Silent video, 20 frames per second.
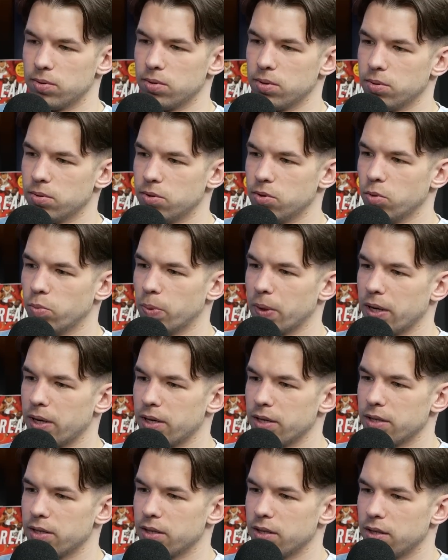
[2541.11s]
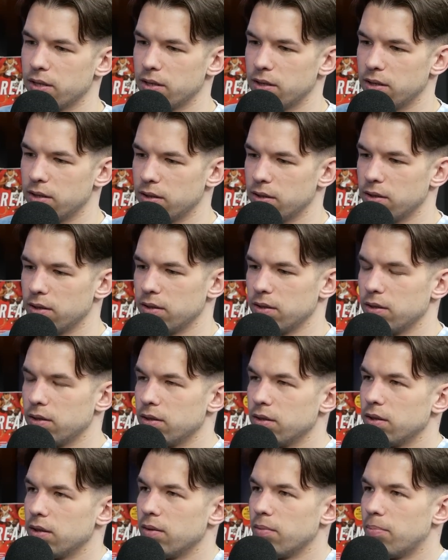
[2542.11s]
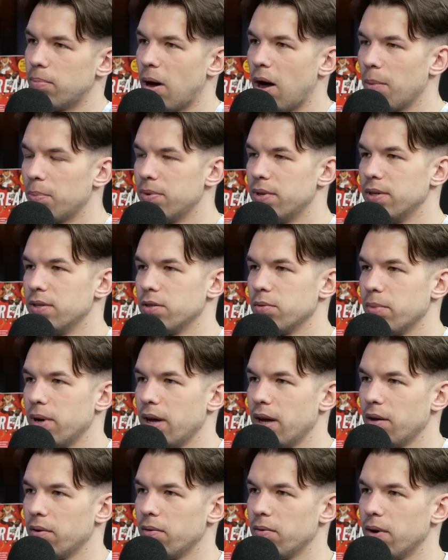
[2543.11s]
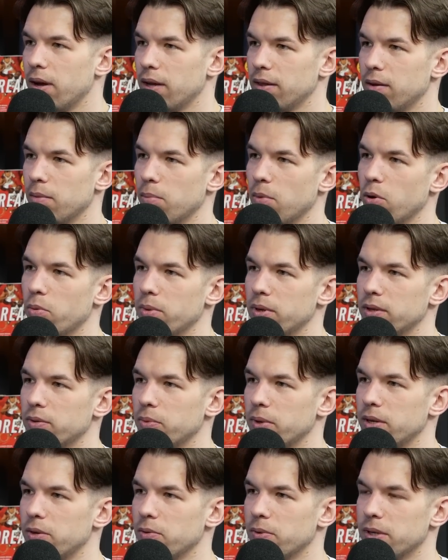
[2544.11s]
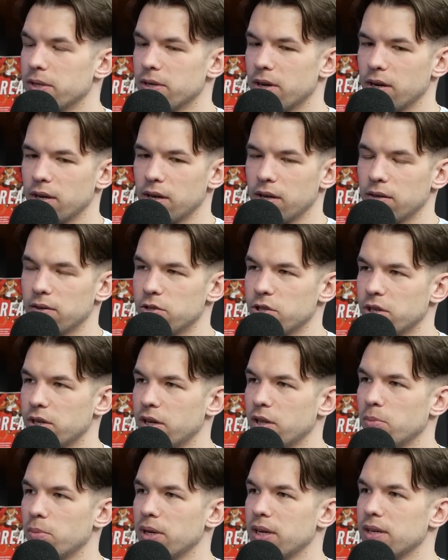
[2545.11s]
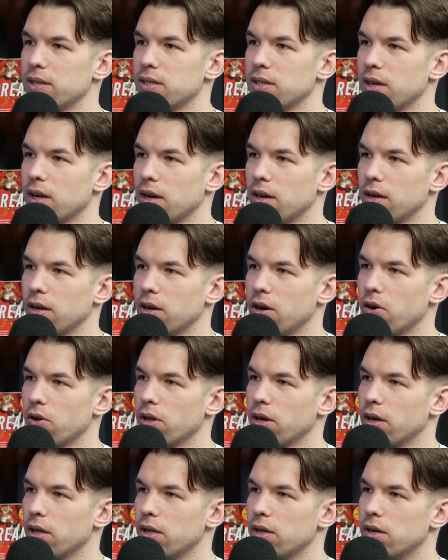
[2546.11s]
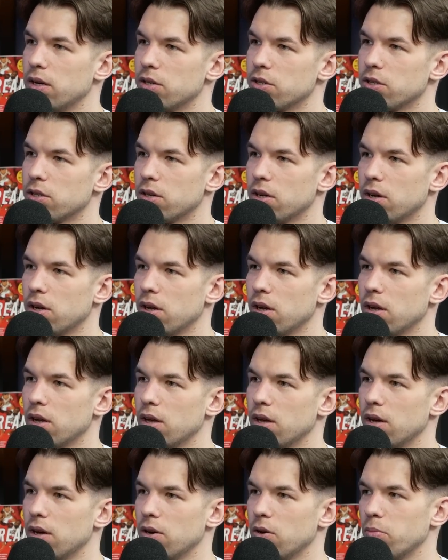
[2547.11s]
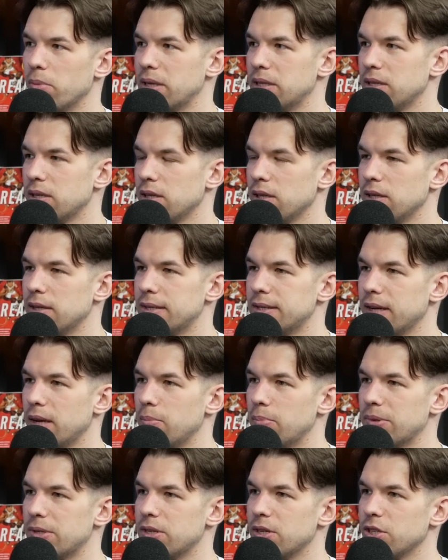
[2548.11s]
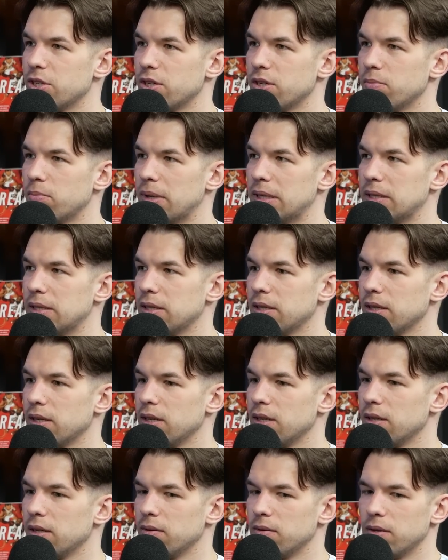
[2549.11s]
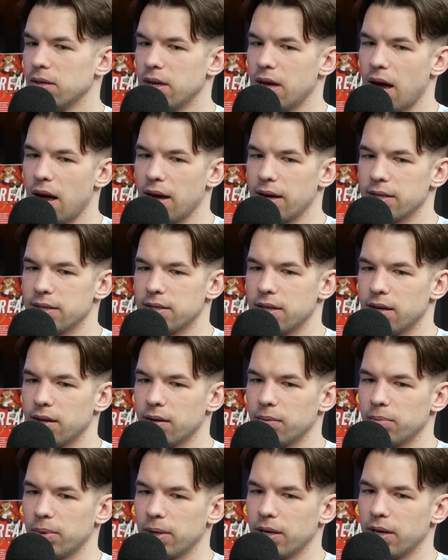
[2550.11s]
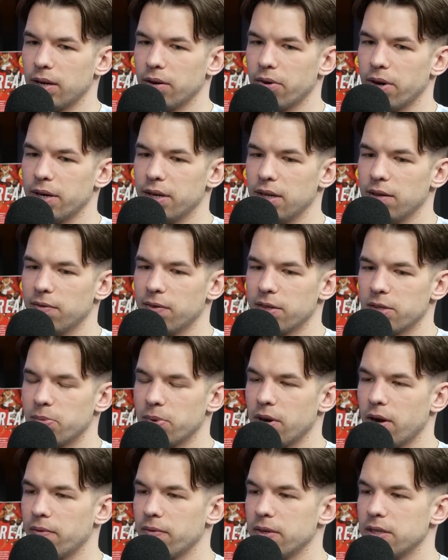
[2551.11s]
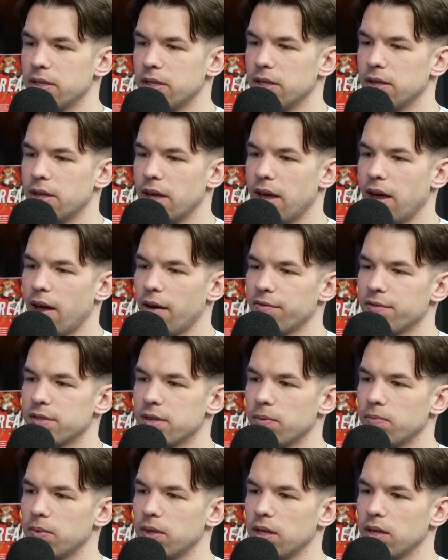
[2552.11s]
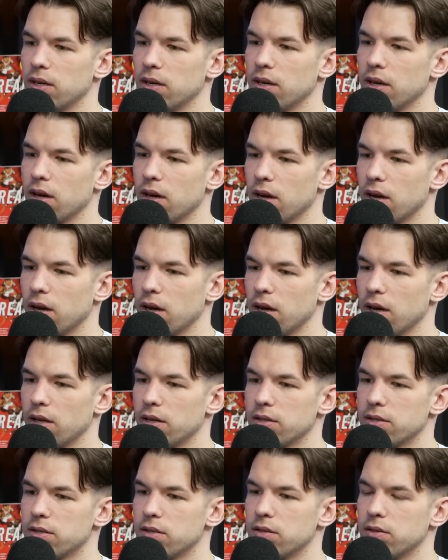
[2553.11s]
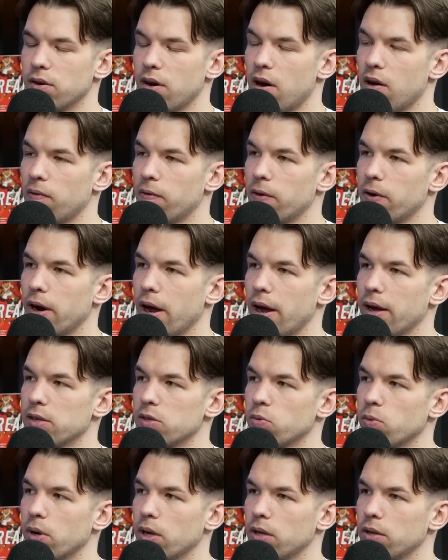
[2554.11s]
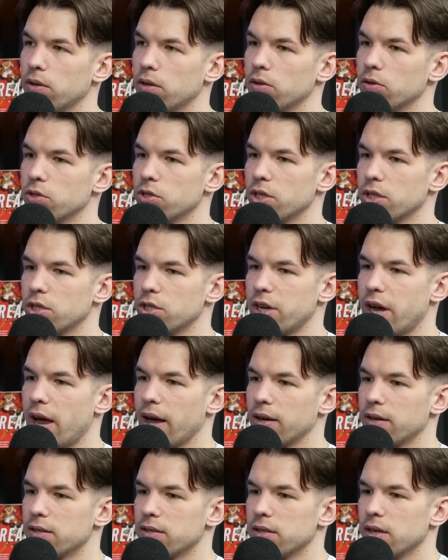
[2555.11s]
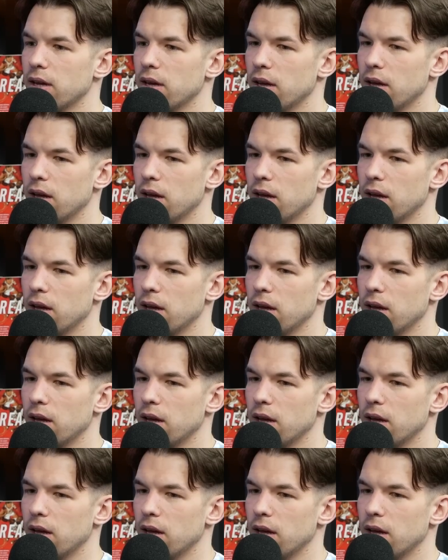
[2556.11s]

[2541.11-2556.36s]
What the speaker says: two players popped into my head at the moment when you were talking, Shaquille McKissick and Nikola Kalinic. Basically the same position, basically guys that are playing great defense, but obviously they have something else to offer as well. Shaq is